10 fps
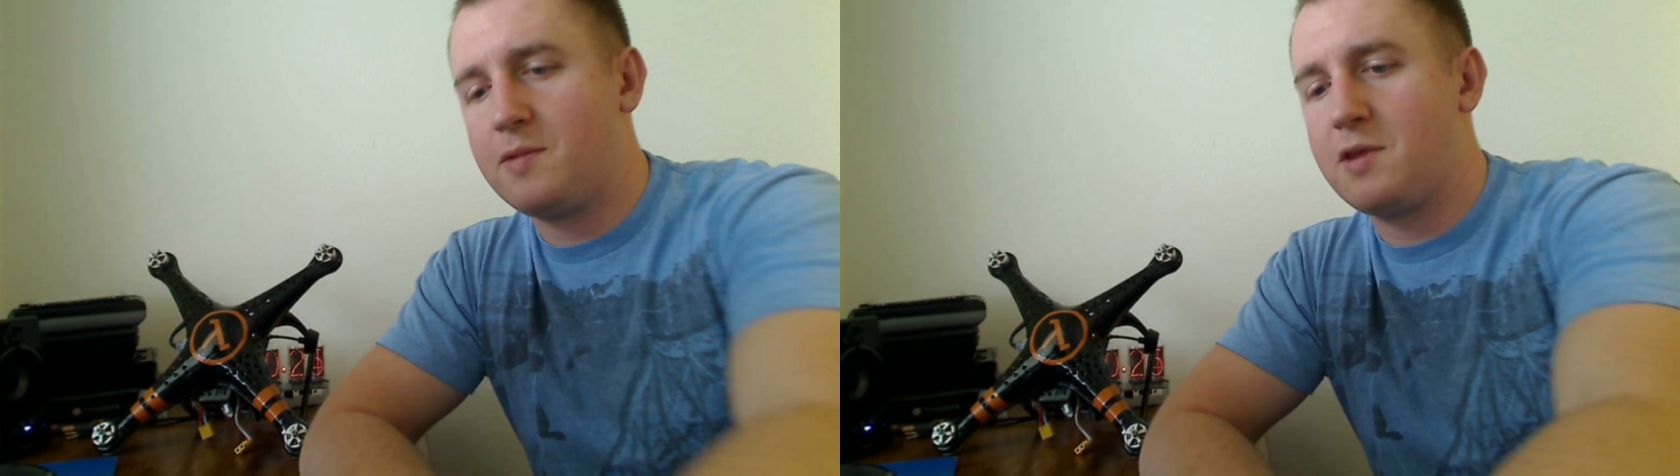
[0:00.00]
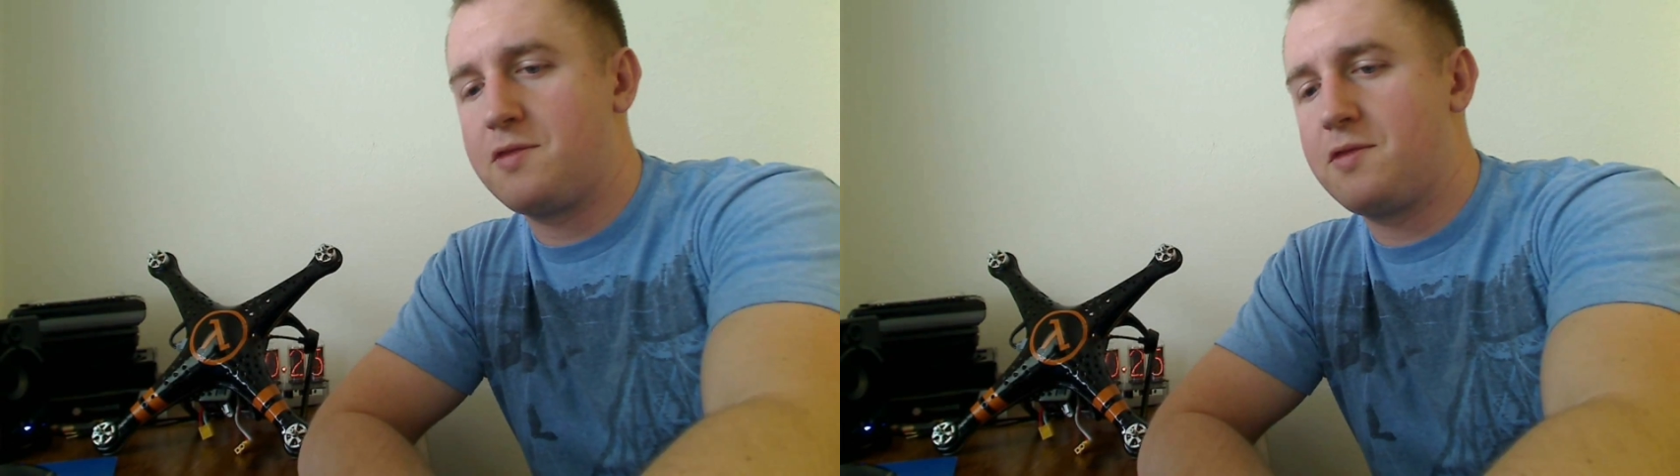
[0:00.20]

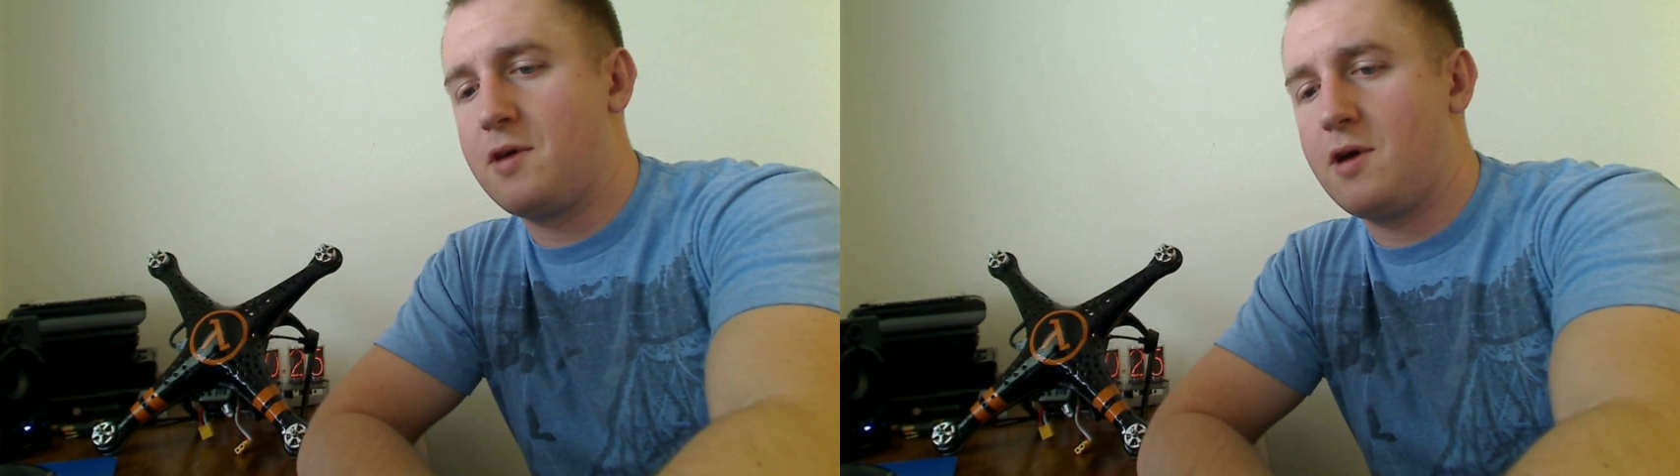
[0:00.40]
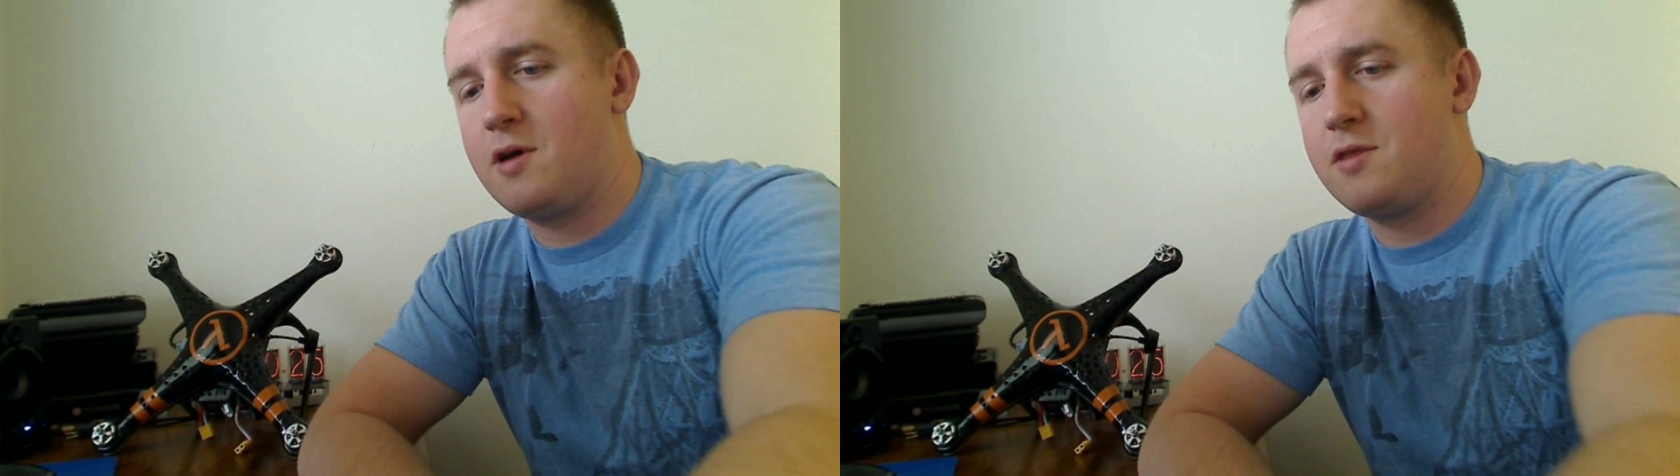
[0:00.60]

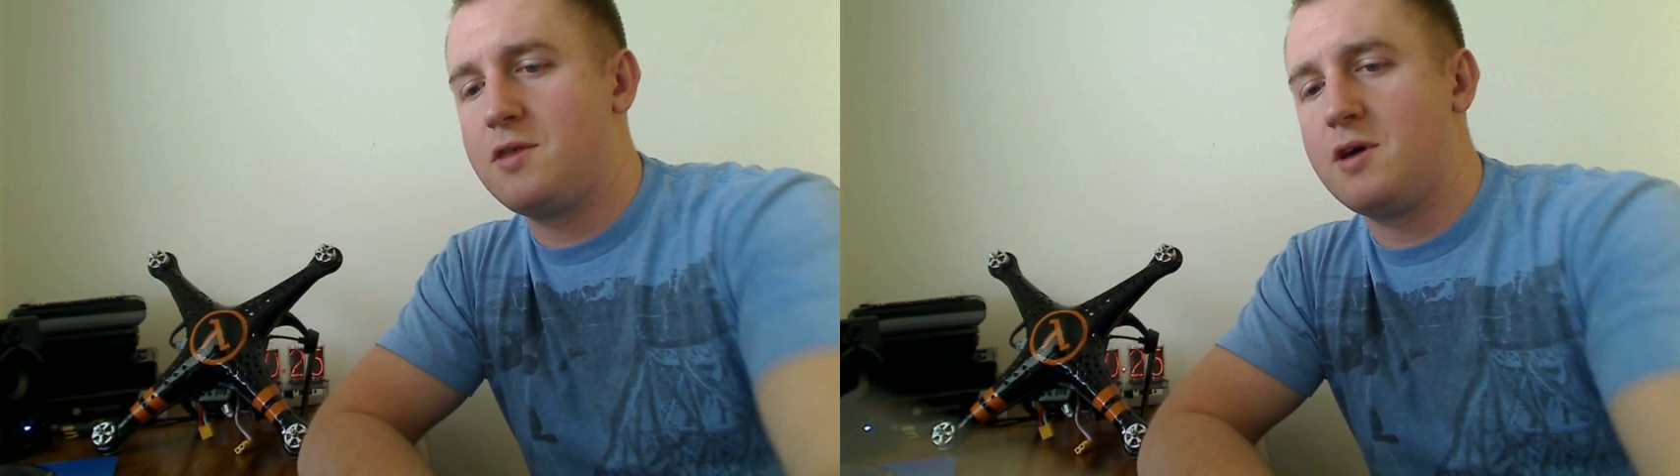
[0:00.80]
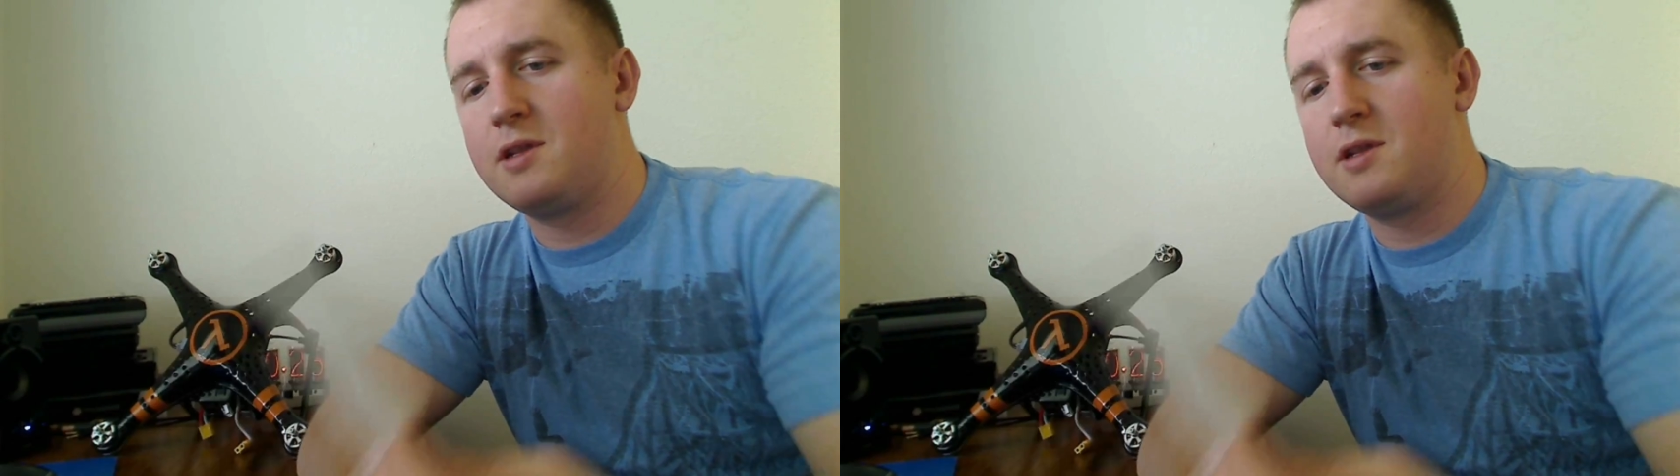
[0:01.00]
with the